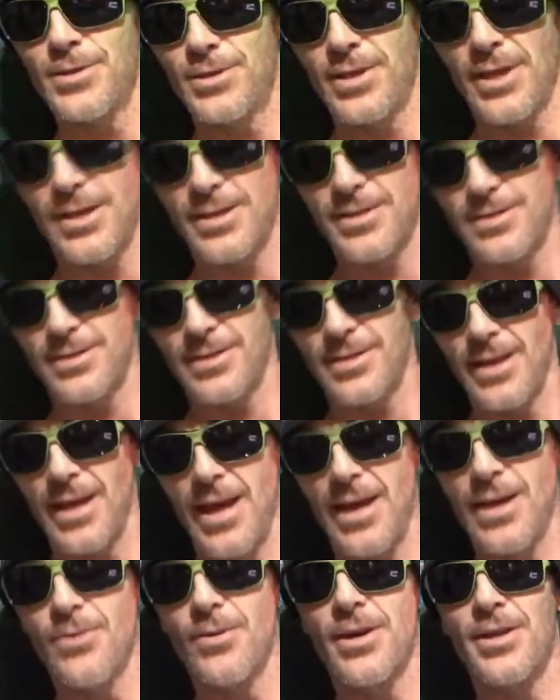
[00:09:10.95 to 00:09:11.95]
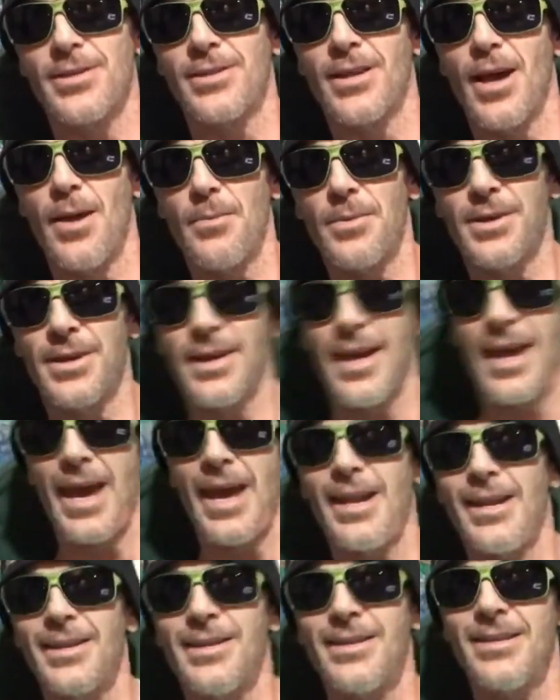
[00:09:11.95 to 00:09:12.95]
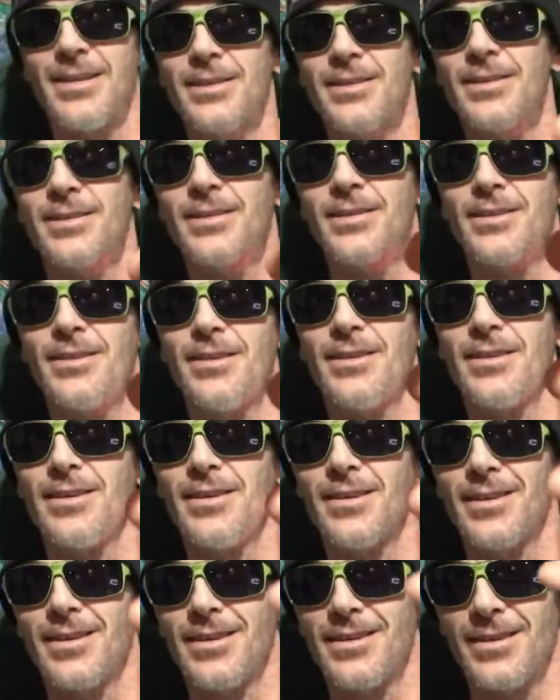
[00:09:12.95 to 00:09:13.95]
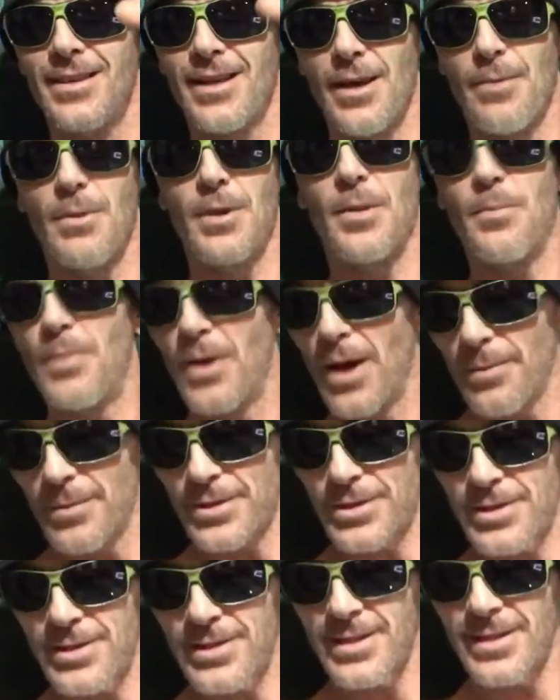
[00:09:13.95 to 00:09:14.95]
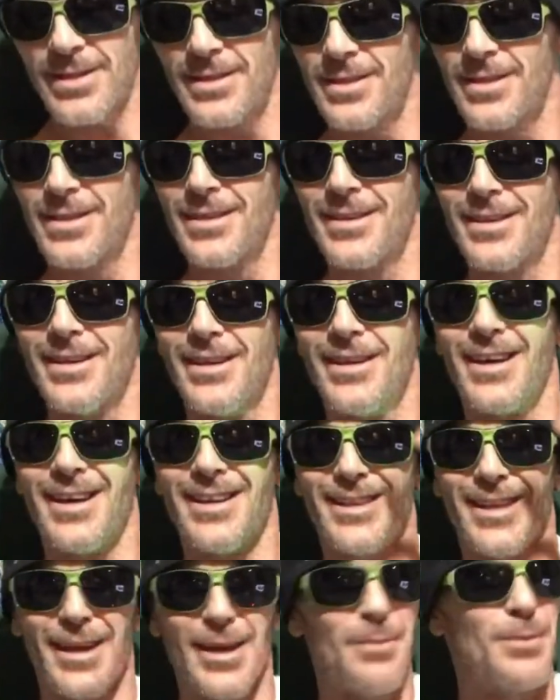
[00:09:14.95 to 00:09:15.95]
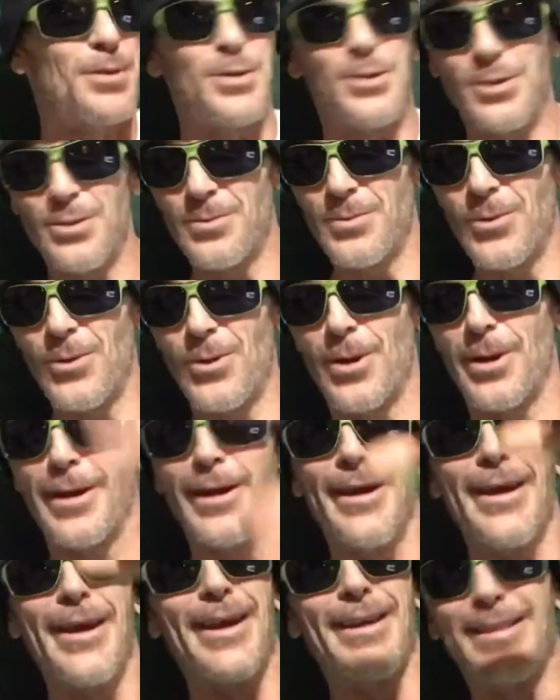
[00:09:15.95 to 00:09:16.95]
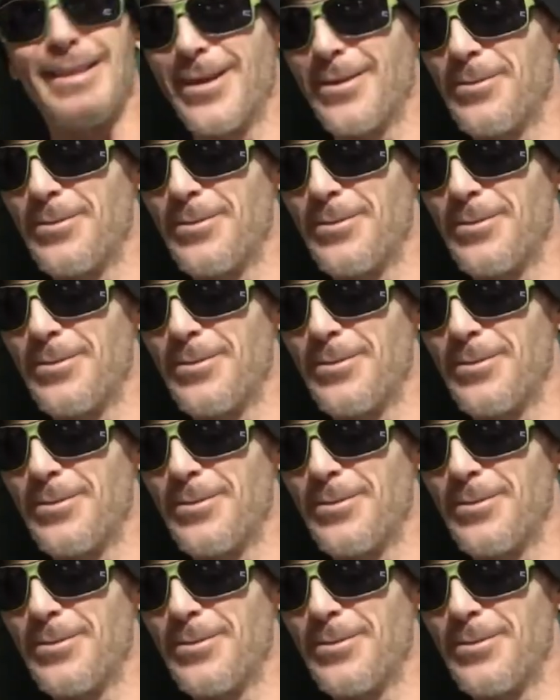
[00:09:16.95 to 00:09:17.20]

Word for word: and Jason. Anyways, I'm going to edit this, then I'm going to publish it, and then I'm going to do more, and then